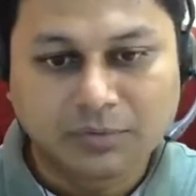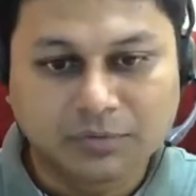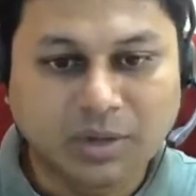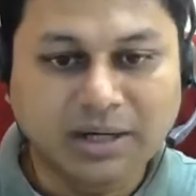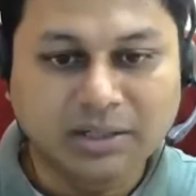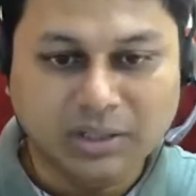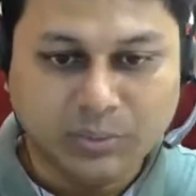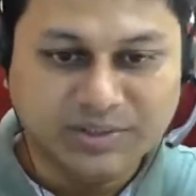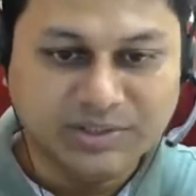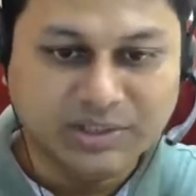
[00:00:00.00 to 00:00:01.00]
So another
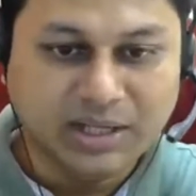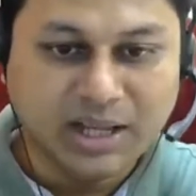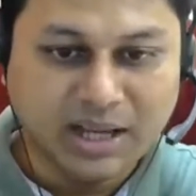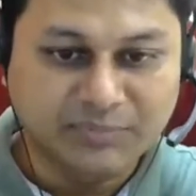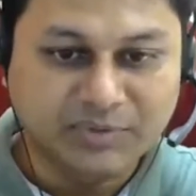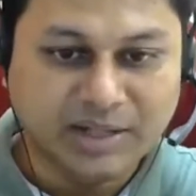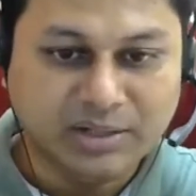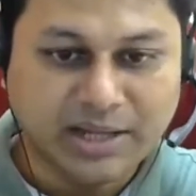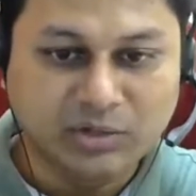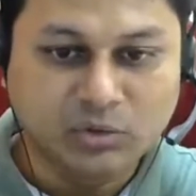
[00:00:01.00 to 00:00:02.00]
question I have,
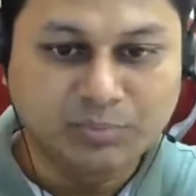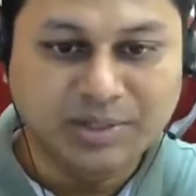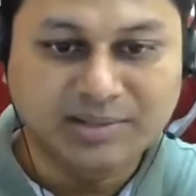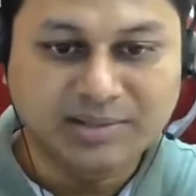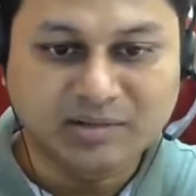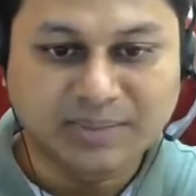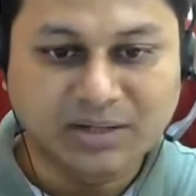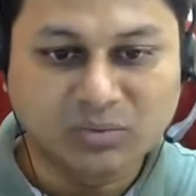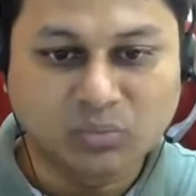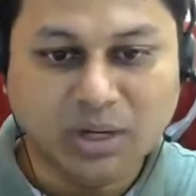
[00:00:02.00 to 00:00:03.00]
sir, can you please
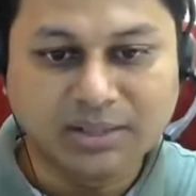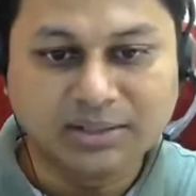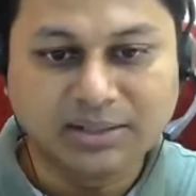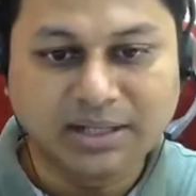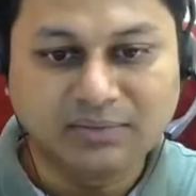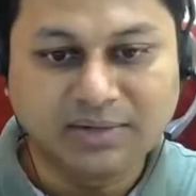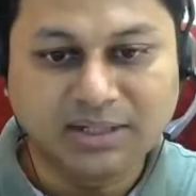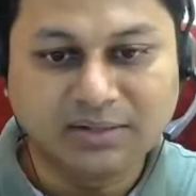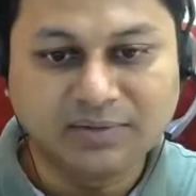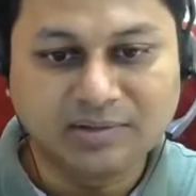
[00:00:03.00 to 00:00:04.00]
explain why the
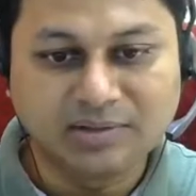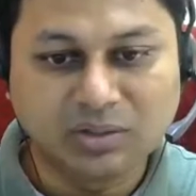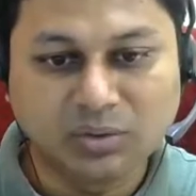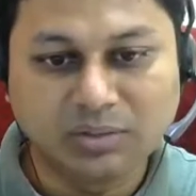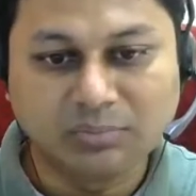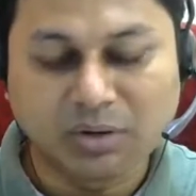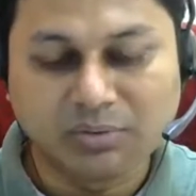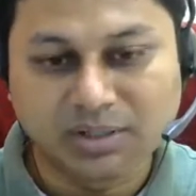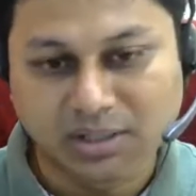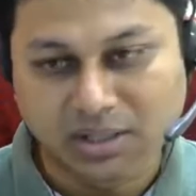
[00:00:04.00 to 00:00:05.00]
derivative is 0 in
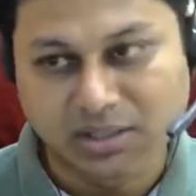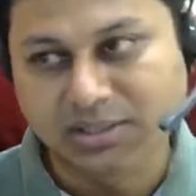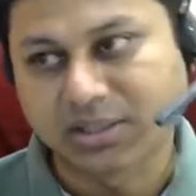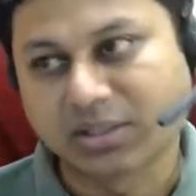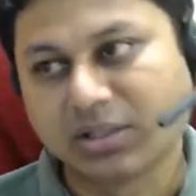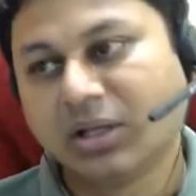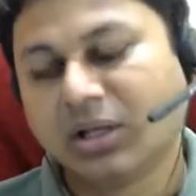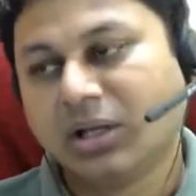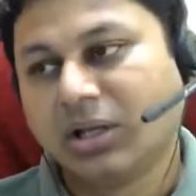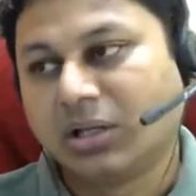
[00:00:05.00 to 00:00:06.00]
boundary condition?
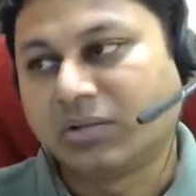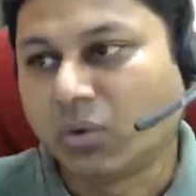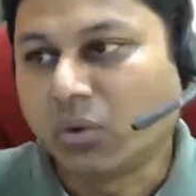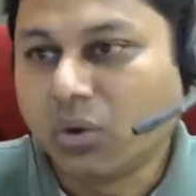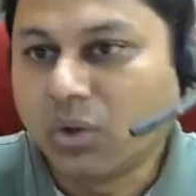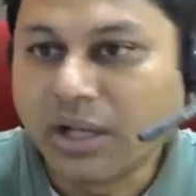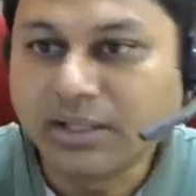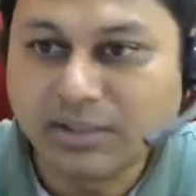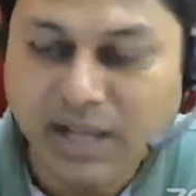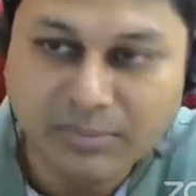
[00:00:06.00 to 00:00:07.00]
So
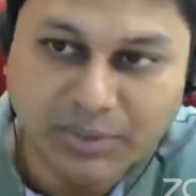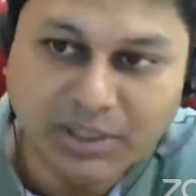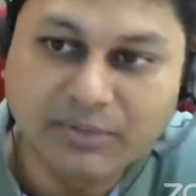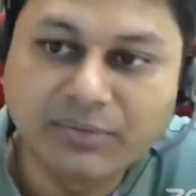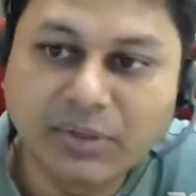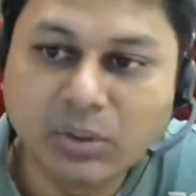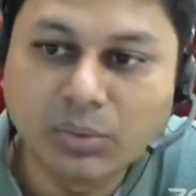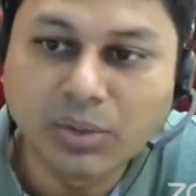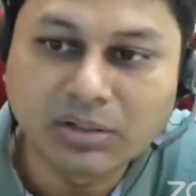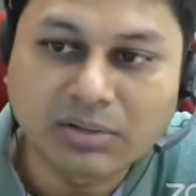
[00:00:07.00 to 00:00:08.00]
I believe we
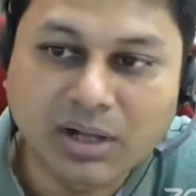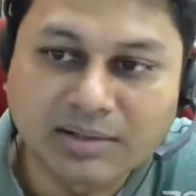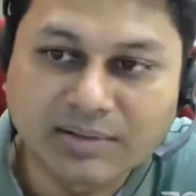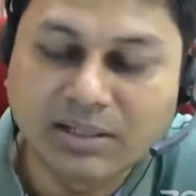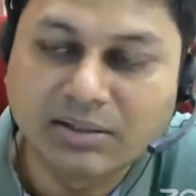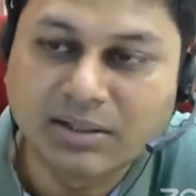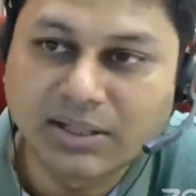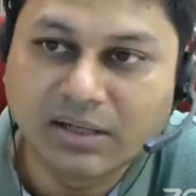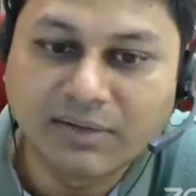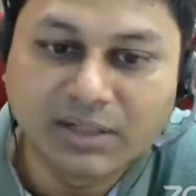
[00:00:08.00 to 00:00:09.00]
were asking the
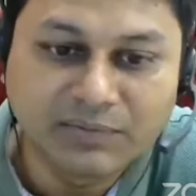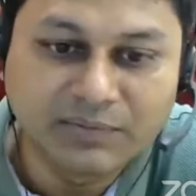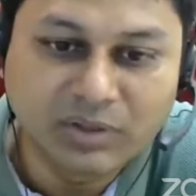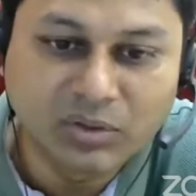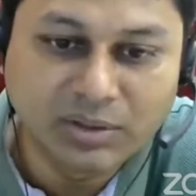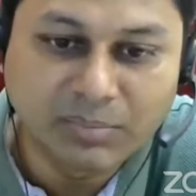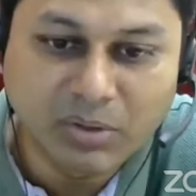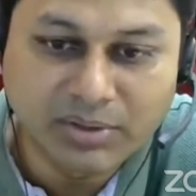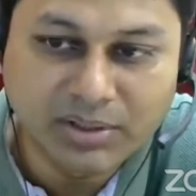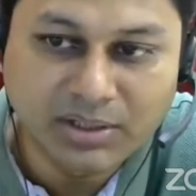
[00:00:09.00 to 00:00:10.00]
derivative 0 in the
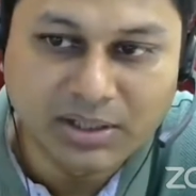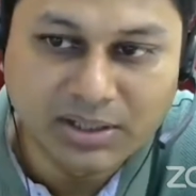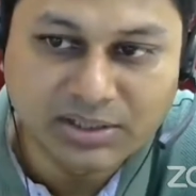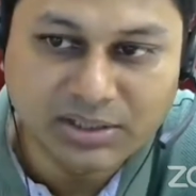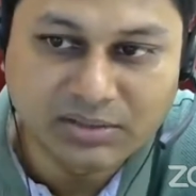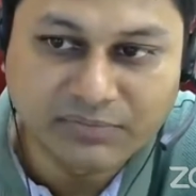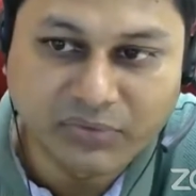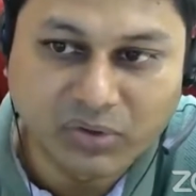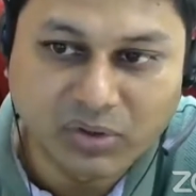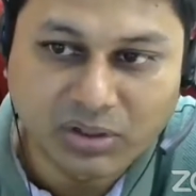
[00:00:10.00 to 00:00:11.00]
boundary condition
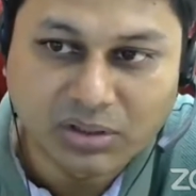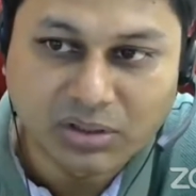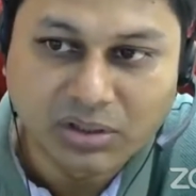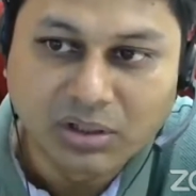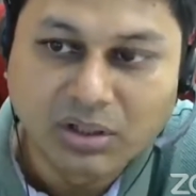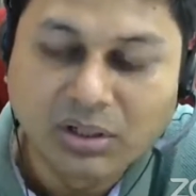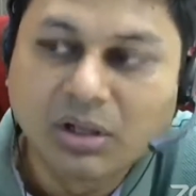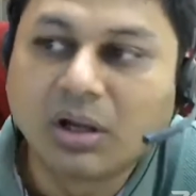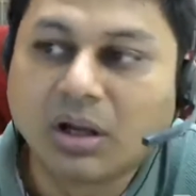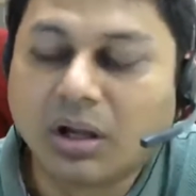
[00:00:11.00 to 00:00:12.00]
for
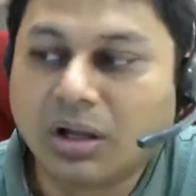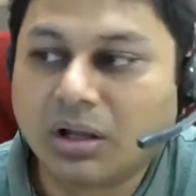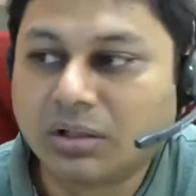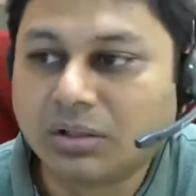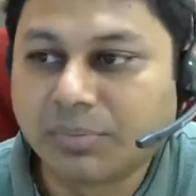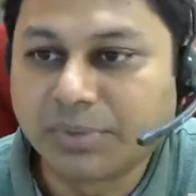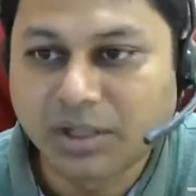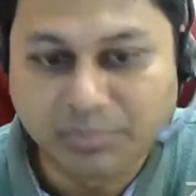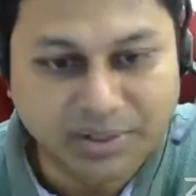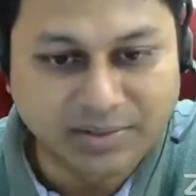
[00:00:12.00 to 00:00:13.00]
the
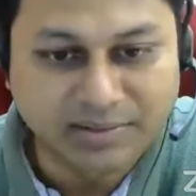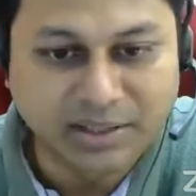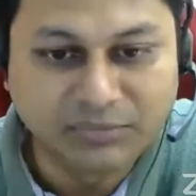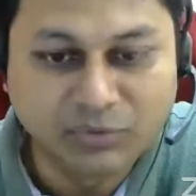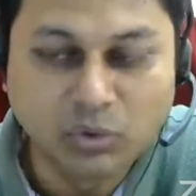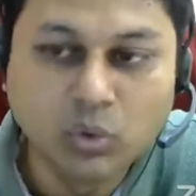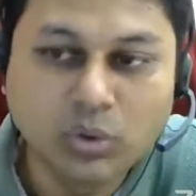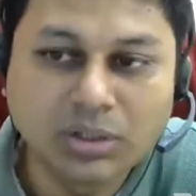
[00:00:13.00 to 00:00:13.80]
optical pulse. And if you look